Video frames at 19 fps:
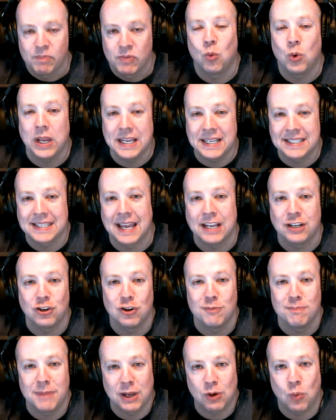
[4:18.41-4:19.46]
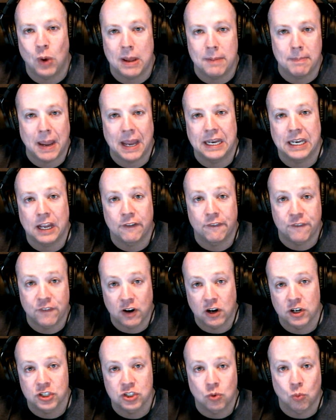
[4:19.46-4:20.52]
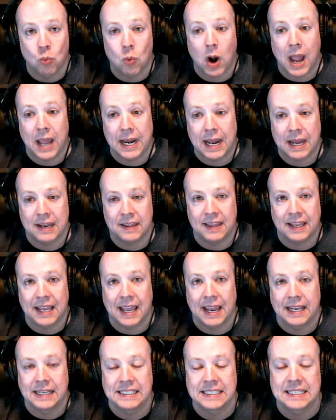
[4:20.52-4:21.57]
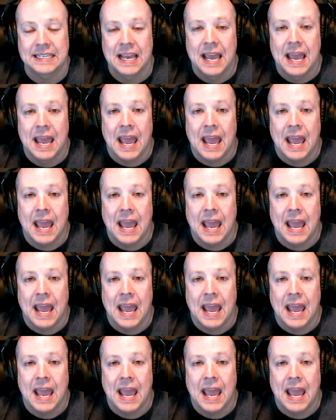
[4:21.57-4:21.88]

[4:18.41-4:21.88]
We say do Midway Mania first, right out of the gates.